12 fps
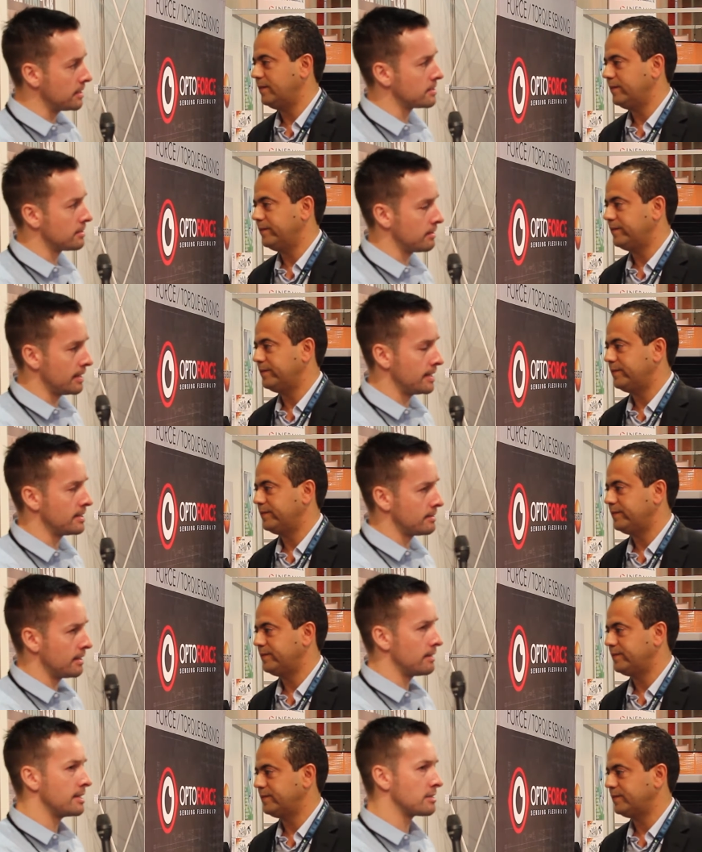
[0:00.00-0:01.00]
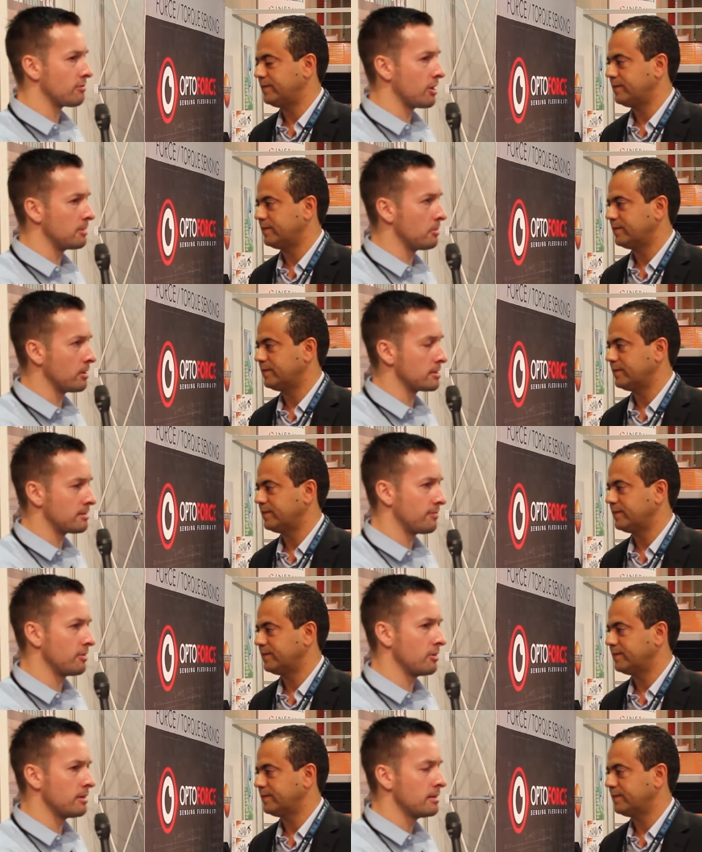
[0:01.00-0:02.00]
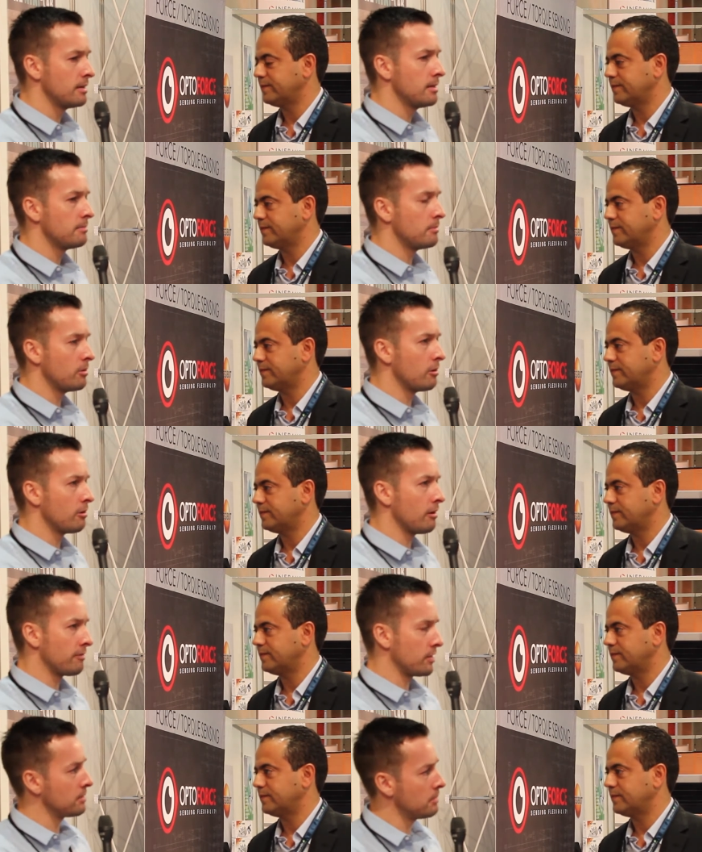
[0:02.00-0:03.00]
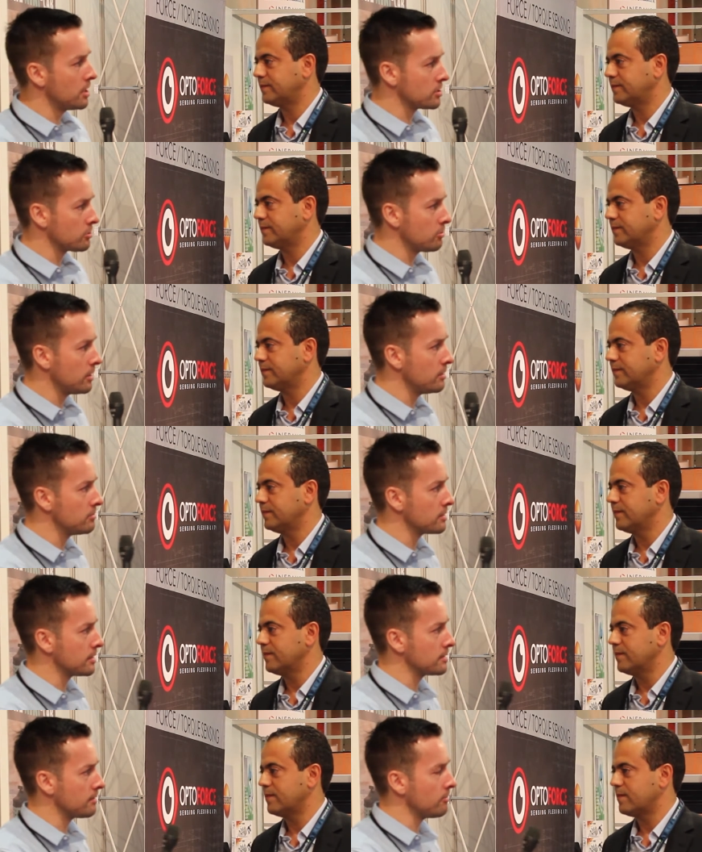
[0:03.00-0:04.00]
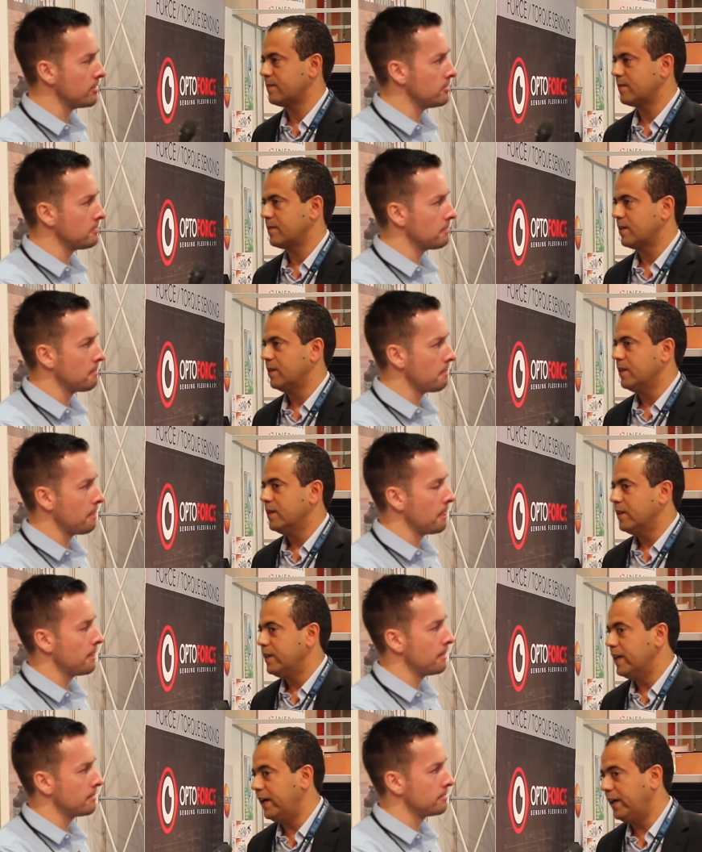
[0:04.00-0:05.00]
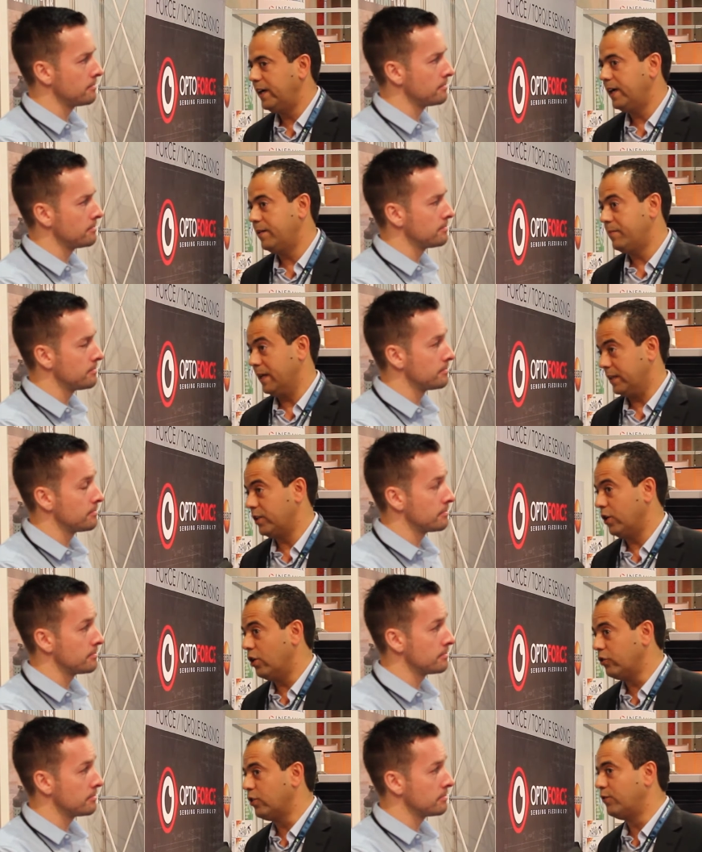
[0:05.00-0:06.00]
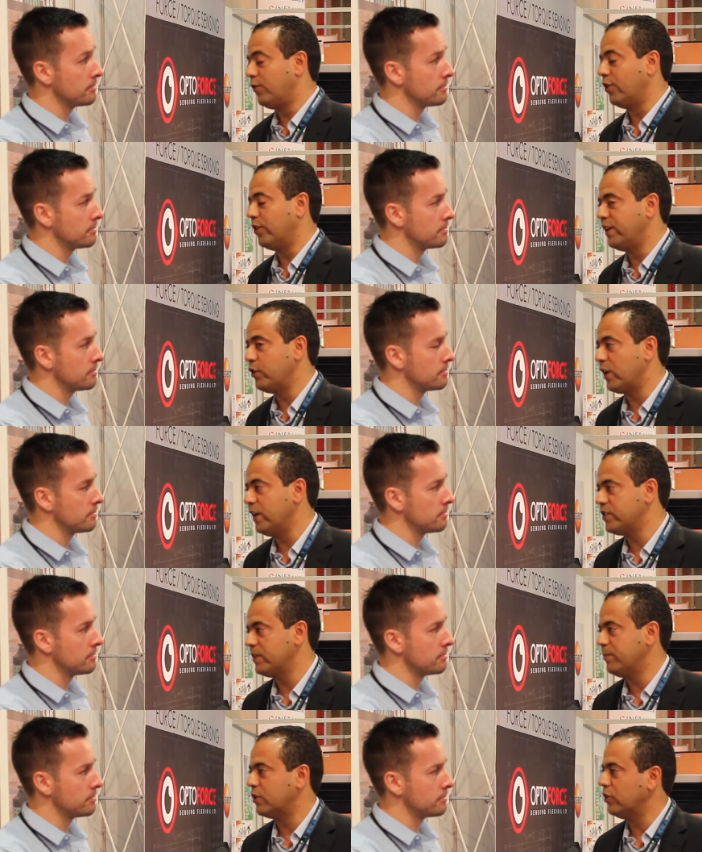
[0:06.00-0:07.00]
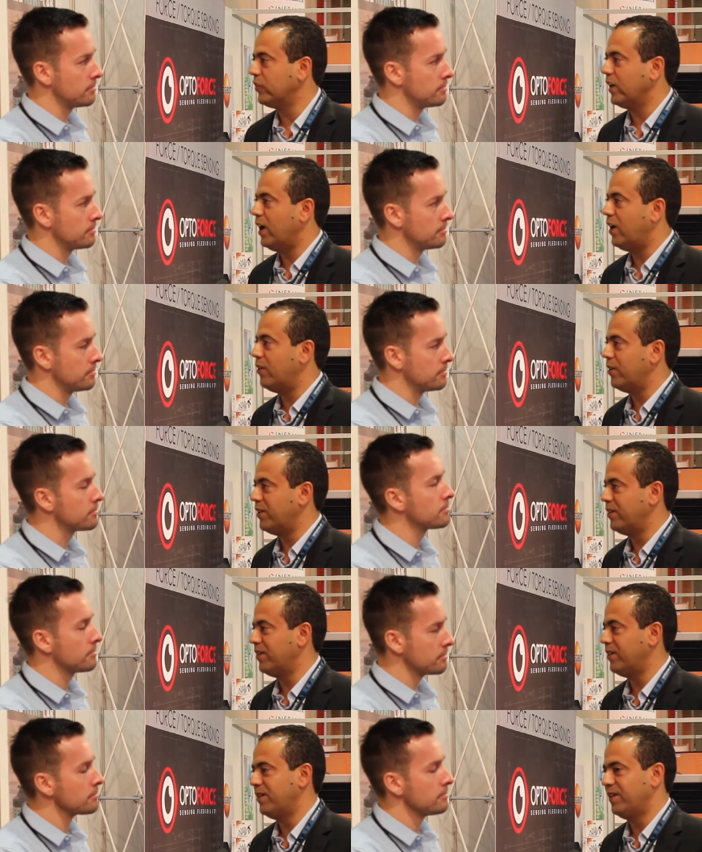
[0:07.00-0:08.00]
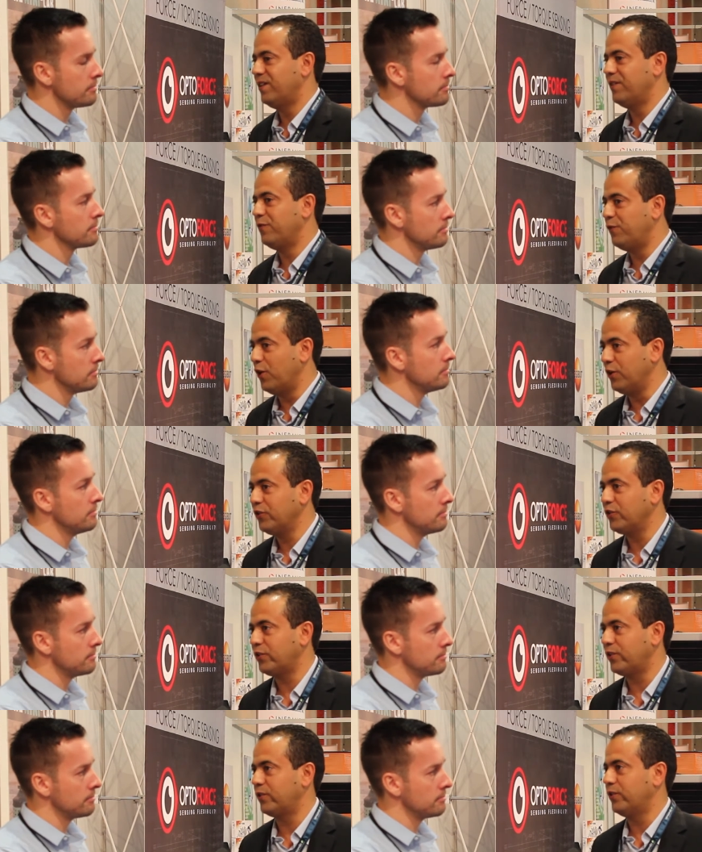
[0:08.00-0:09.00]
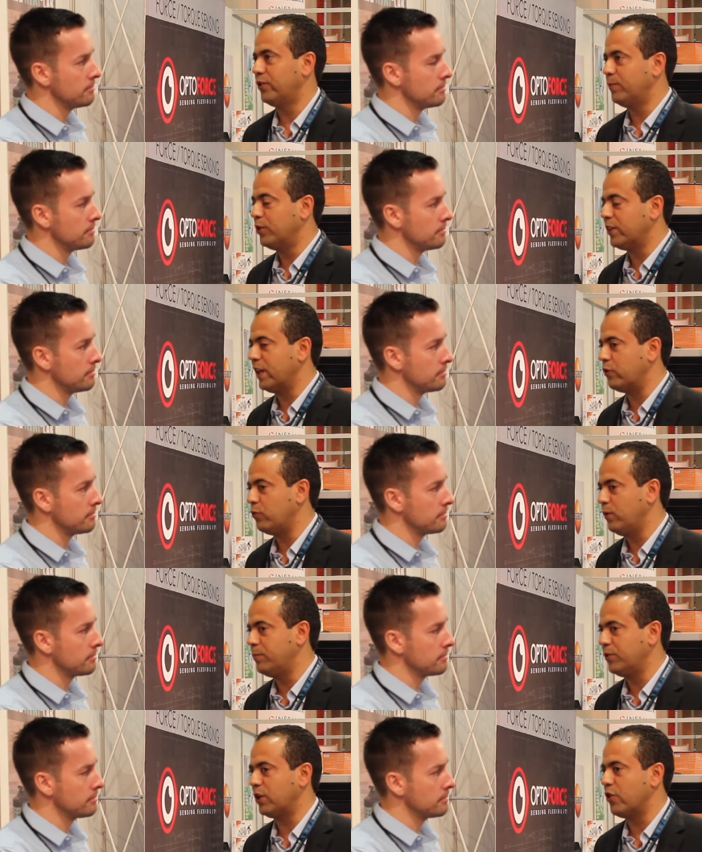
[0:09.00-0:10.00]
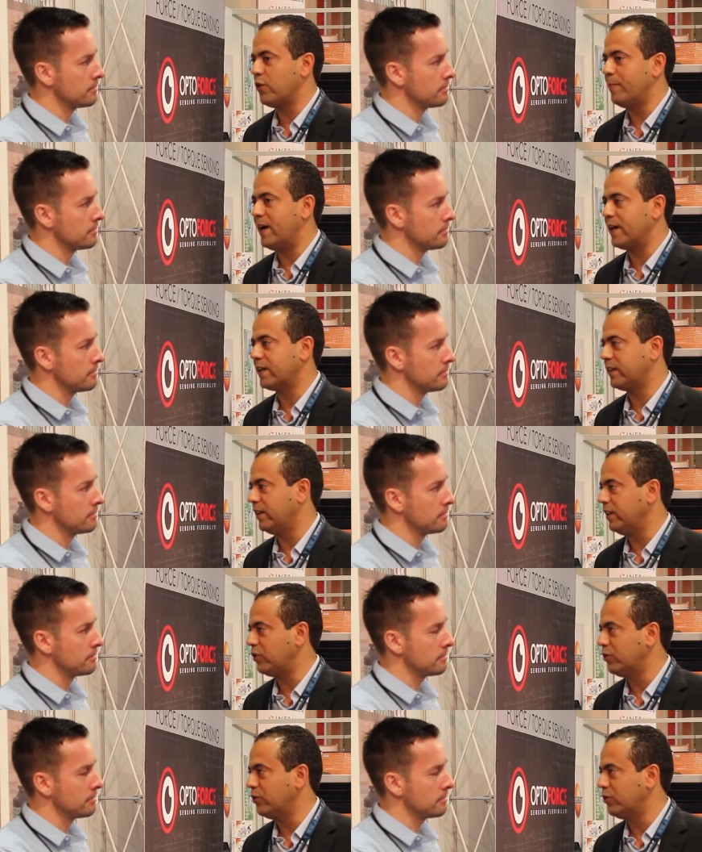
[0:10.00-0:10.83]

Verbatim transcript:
Speaker 1: these these, these robots for more of the commercial world. Is that, is that right?
Speaker 2: Yeah, but also for education because our uh, first robot that we put on the market in